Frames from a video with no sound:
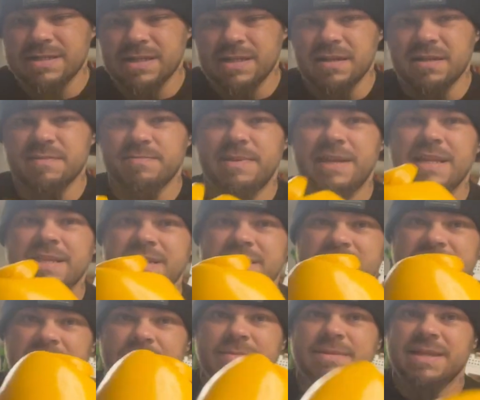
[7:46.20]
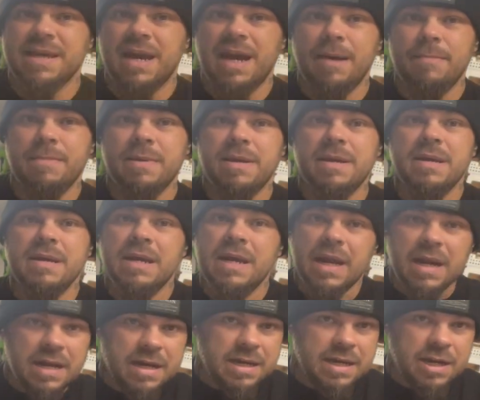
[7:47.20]
gloves, but at the same time,
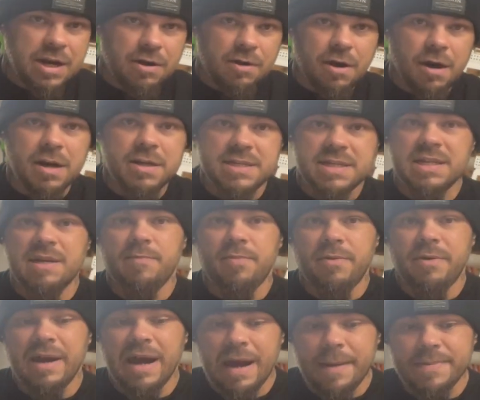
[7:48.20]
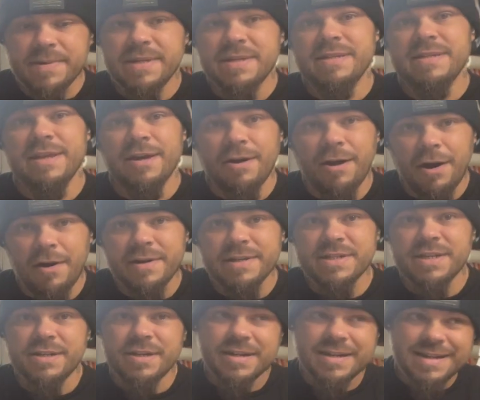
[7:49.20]
there are cheaper options that are as
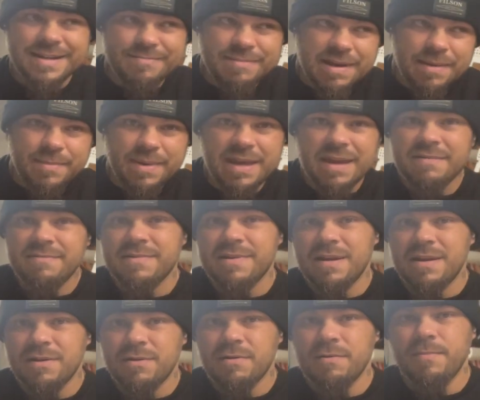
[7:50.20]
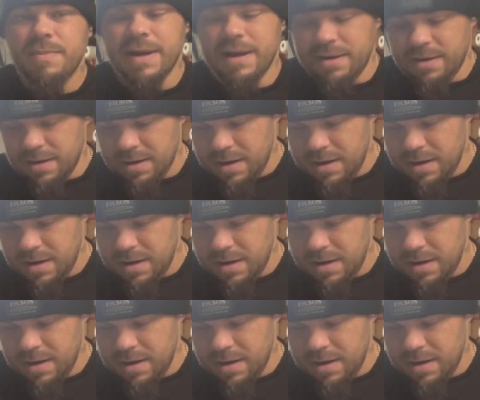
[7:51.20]
good and maybe even a little better.